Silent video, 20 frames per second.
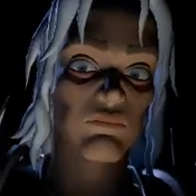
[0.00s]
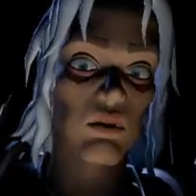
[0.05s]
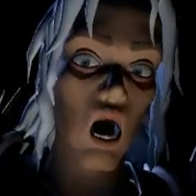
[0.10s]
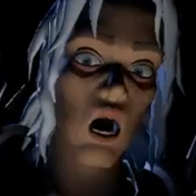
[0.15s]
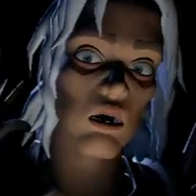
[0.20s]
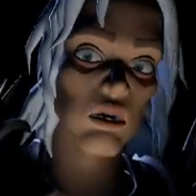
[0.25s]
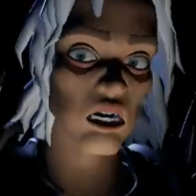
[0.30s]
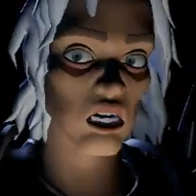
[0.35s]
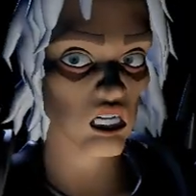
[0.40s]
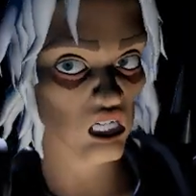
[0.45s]

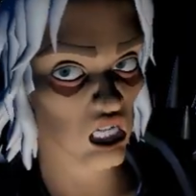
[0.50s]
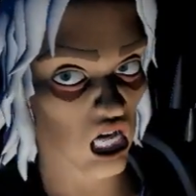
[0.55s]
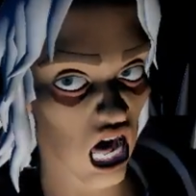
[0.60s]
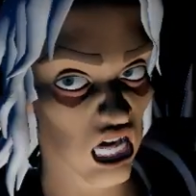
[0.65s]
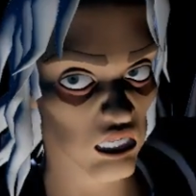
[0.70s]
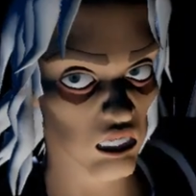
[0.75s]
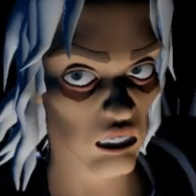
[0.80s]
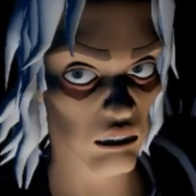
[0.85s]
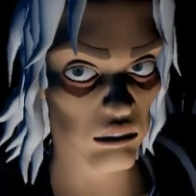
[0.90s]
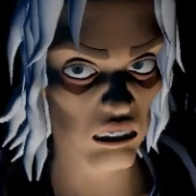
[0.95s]

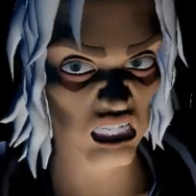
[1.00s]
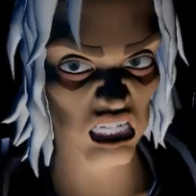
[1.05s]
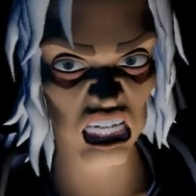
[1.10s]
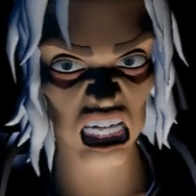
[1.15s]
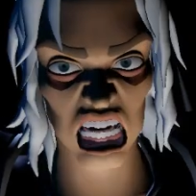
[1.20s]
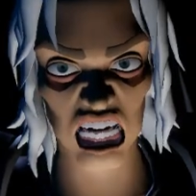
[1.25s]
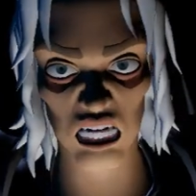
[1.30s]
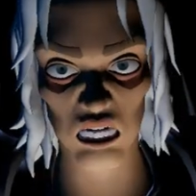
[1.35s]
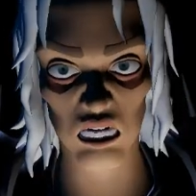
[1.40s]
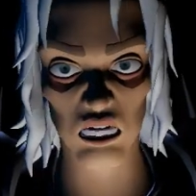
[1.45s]
Bullshit, you
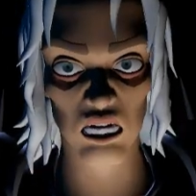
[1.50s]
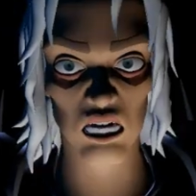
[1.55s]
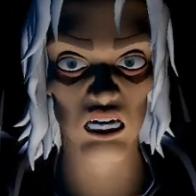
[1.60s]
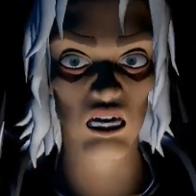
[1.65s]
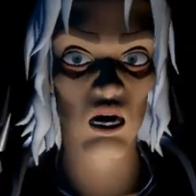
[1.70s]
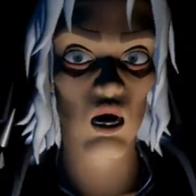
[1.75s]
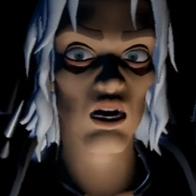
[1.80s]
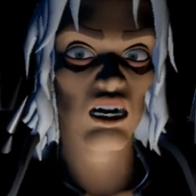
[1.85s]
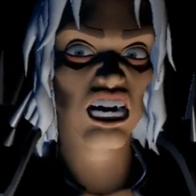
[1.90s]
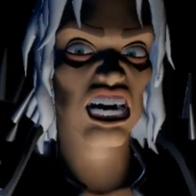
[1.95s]
see!
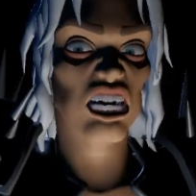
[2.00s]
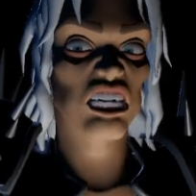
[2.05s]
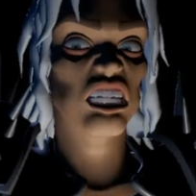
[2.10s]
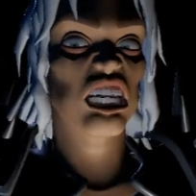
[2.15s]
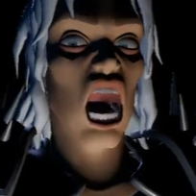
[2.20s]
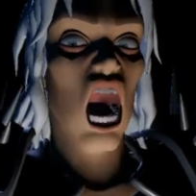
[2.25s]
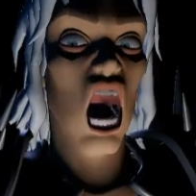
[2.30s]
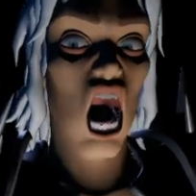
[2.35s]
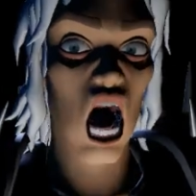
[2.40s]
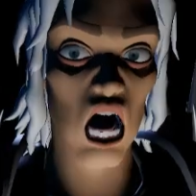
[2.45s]
You're in a
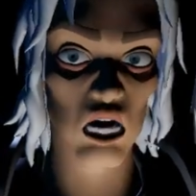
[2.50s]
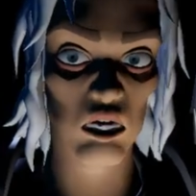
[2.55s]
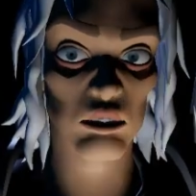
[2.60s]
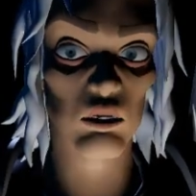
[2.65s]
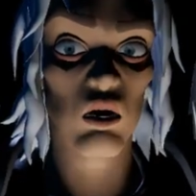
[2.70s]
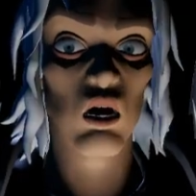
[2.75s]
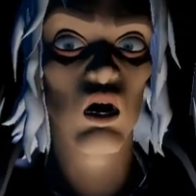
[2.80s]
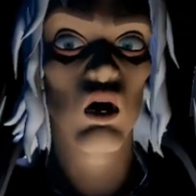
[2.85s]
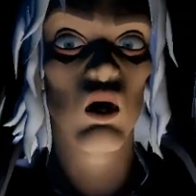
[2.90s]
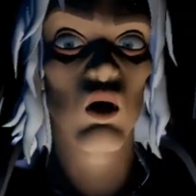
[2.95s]
dark
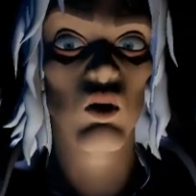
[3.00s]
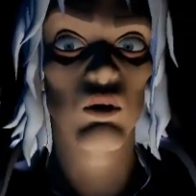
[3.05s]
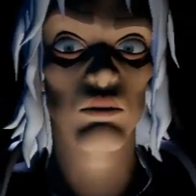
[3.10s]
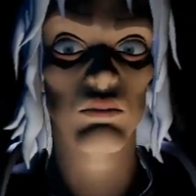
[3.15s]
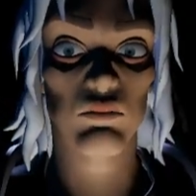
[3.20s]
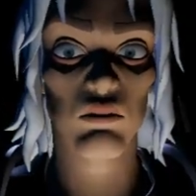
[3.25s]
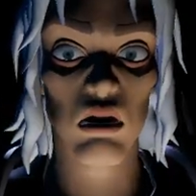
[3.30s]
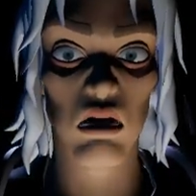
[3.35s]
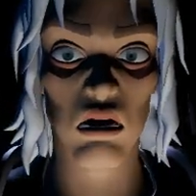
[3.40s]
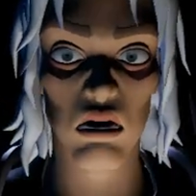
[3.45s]
room!